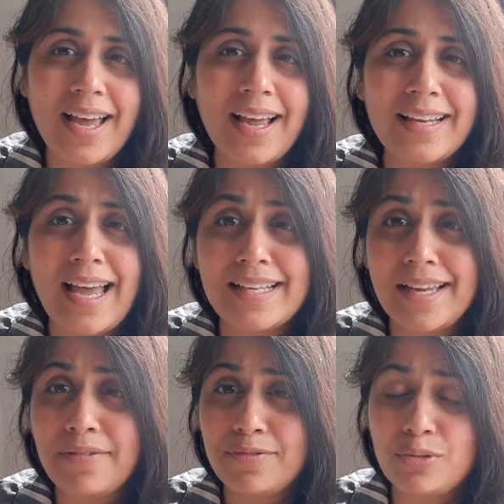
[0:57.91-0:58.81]
And as
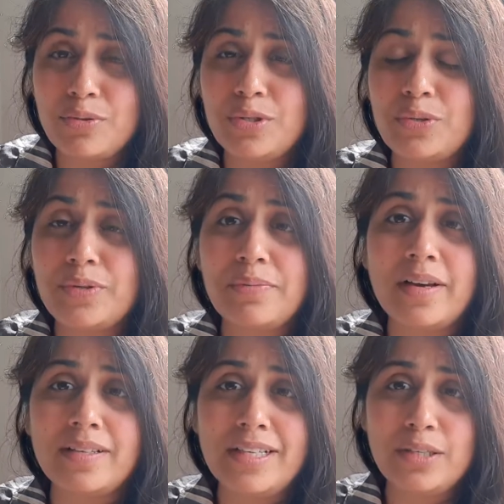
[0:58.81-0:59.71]
I've told you in
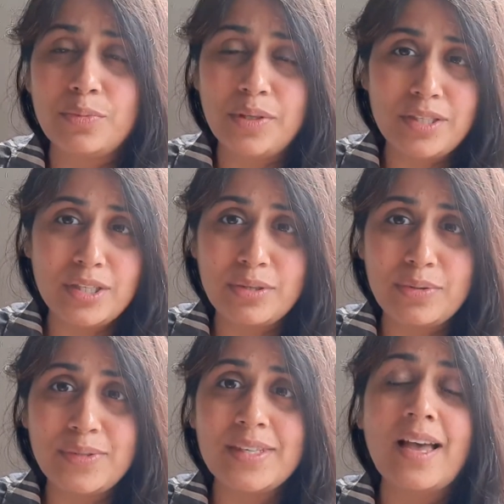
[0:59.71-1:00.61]
my earlier
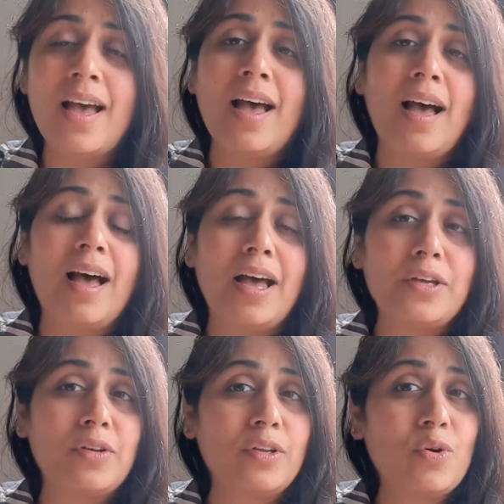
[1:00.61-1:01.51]
videos,
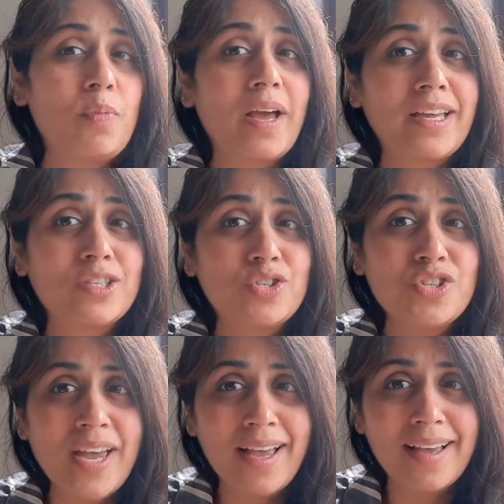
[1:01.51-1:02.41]
you can go back and
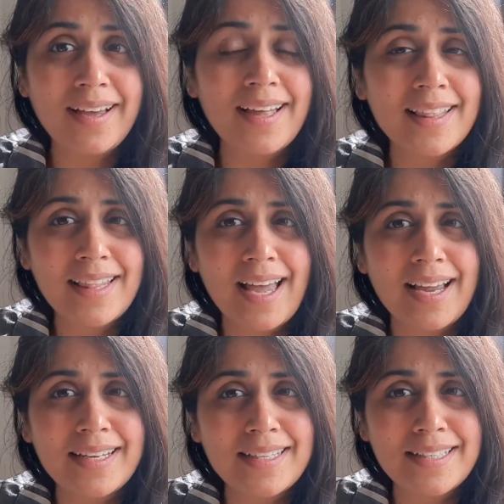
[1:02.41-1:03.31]
check
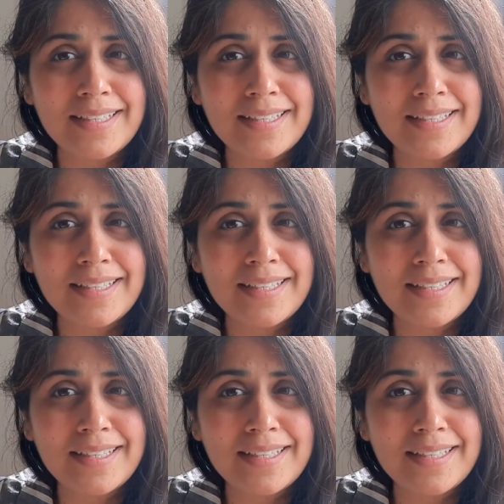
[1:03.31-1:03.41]
that